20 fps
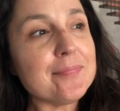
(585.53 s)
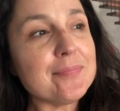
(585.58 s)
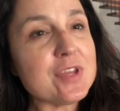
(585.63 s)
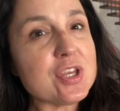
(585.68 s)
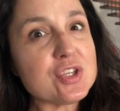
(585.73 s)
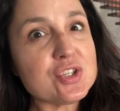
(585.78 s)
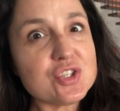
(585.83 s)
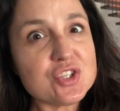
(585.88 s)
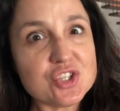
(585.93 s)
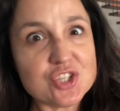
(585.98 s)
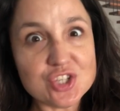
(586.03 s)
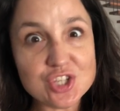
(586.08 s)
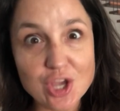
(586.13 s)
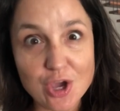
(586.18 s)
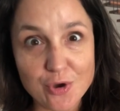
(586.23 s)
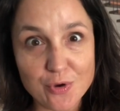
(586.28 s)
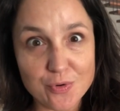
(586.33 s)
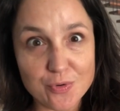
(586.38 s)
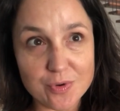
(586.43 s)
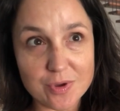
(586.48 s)

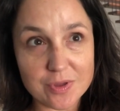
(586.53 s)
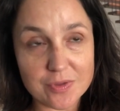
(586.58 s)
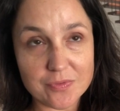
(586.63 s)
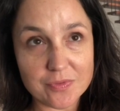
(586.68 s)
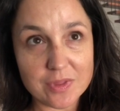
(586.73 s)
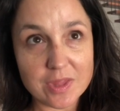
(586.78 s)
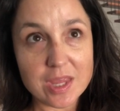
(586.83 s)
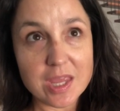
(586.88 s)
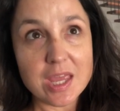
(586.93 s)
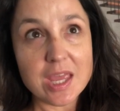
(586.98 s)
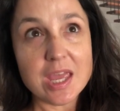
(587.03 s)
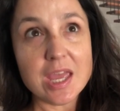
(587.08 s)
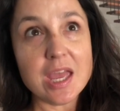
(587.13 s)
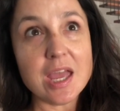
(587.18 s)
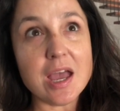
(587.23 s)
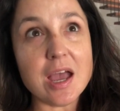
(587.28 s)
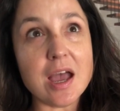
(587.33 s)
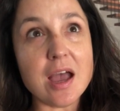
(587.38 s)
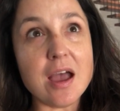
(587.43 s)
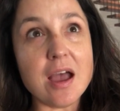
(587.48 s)
So
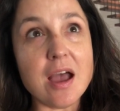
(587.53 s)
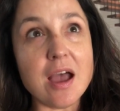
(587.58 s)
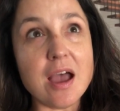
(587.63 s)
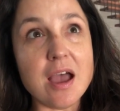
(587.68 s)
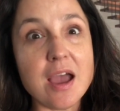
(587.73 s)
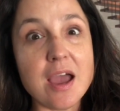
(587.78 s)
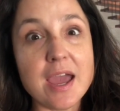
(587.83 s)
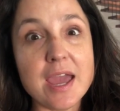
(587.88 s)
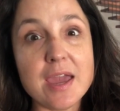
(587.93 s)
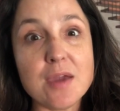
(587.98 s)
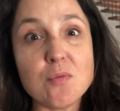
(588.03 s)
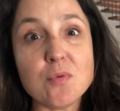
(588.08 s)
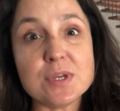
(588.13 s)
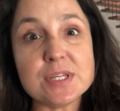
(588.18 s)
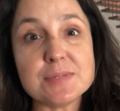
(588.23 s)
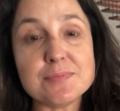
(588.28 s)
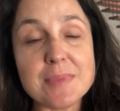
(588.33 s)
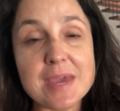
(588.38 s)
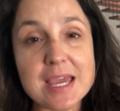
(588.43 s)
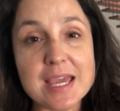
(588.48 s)
I
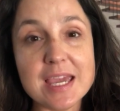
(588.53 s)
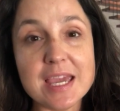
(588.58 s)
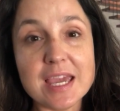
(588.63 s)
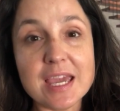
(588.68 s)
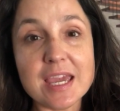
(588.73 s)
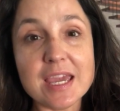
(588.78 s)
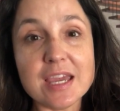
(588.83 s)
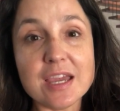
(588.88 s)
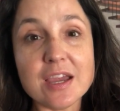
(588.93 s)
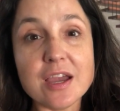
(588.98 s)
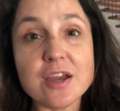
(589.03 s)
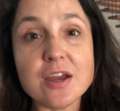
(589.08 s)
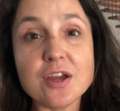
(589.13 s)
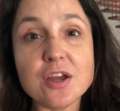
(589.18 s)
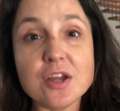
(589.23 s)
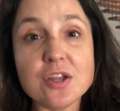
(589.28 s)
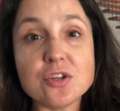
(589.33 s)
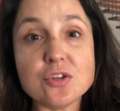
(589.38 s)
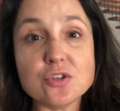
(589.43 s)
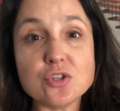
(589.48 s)
was making
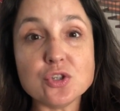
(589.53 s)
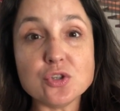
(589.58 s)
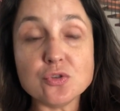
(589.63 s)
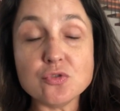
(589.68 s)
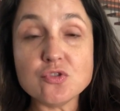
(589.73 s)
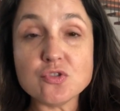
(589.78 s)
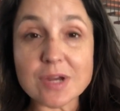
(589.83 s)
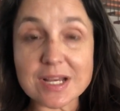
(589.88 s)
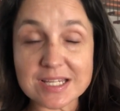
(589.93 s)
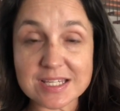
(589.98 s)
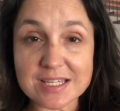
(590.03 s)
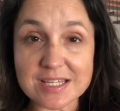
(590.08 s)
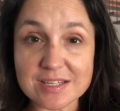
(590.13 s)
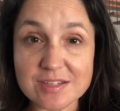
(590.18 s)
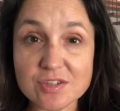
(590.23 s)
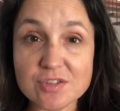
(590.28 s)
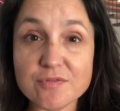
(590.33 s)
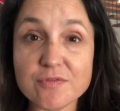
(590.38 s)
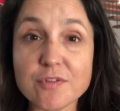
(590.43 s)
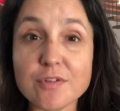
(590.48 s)
two
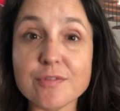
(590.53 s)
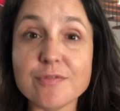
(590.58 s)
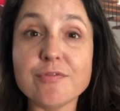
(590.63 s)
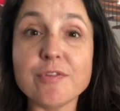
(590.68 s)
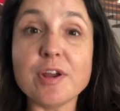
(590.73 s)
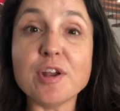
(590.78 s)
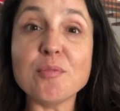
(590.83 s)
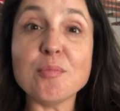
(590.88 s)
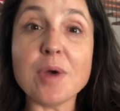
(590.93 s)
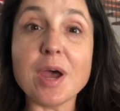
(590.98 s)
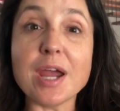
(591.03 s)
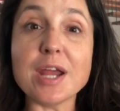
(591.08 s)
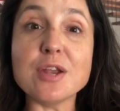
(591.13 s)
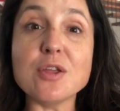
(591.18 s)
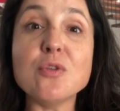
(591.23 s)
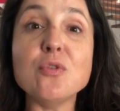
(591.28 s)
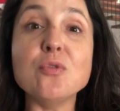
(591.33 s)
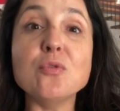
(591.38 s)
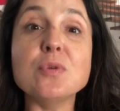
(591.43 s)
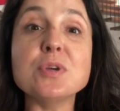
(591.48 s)
dresses for a friend of mine
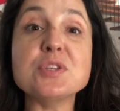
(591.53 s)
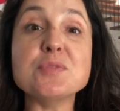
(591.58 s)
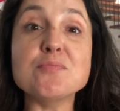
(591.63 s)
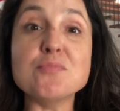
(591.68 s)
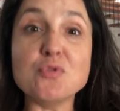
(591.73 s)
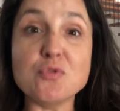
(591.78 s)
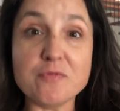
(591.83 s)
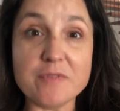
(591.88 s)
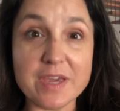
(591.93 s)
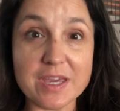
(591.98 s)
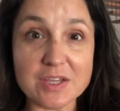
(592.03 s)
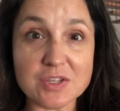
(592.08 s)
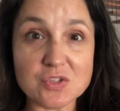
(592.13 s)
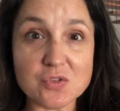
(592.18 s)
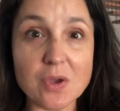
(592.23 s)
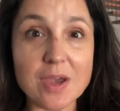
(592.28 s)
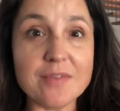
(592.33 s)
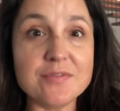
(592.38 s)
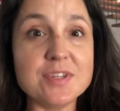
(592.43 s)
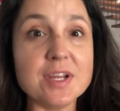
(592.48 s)
who was moving.
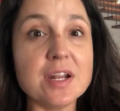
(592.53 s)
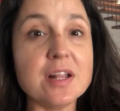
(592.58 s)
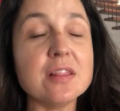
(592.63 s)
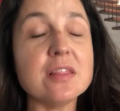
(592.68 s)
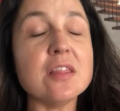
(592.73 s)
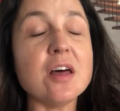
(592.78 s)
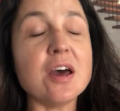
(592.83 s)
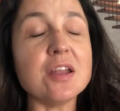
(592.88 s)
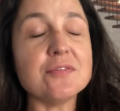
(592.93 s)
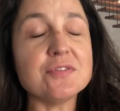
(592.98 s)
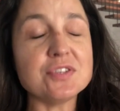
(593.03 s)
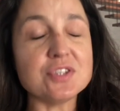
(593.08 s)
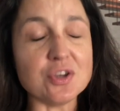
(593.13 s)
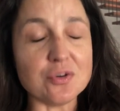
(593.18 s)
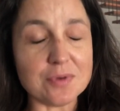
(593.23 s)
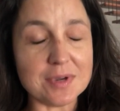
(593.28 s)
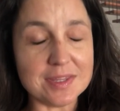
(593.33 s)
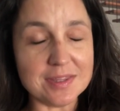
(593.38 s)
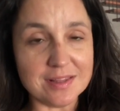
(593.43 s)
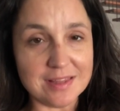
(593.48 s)
So I've done a lot of
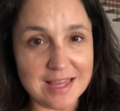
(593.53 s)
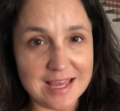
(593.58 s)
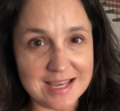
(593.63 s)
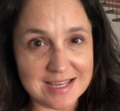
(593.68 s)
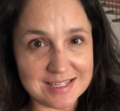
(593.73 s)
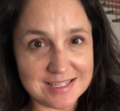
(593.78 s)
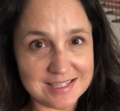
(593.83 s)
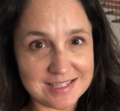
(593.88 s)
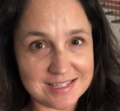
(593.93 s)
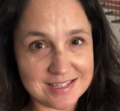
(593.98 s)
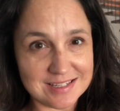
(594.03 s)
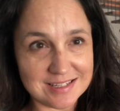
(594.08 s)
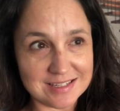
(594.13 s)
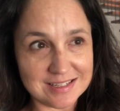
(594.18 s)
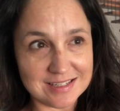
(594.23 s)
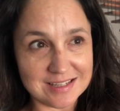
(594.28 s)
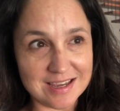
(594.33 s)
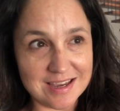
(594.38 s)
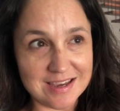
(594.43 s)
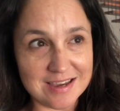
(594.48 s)
sewing in the last
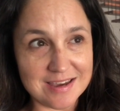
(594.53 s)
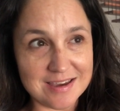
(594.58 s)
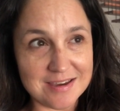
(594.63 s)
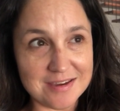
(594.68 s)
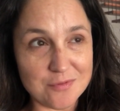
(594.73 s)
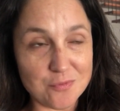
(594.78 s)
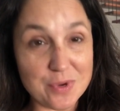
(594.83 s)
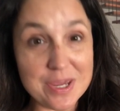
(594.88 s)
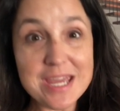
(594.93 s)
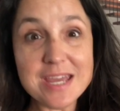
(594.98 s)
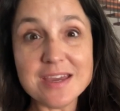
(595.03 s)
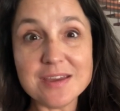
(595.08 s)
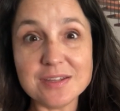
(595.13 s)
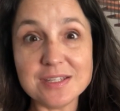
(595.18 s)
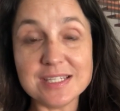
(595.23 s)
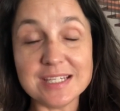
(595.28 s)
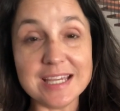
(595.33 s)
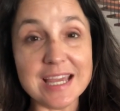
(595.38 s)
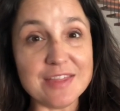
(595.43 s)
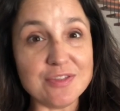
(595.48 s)
week
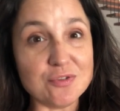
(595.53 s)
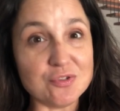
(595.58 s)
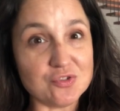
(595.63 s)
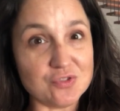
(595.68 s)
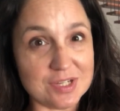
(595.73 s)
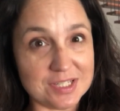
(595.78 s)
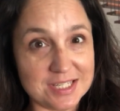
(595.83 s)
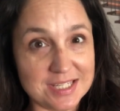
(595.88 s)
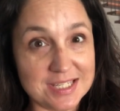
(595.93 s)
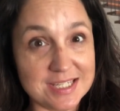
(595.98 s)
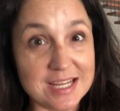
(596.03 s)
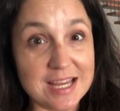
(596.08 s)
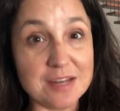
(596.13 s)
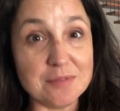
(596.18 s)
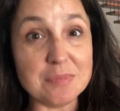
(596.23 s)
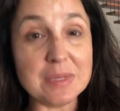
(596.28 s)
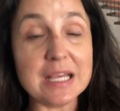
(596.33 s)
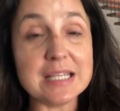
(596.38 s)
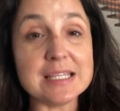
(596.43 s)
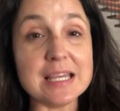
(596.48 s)
to get those dresses
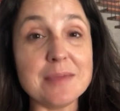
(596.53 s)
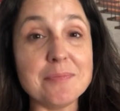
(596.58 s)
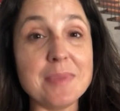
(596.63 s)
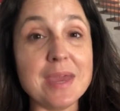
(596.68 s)
done because I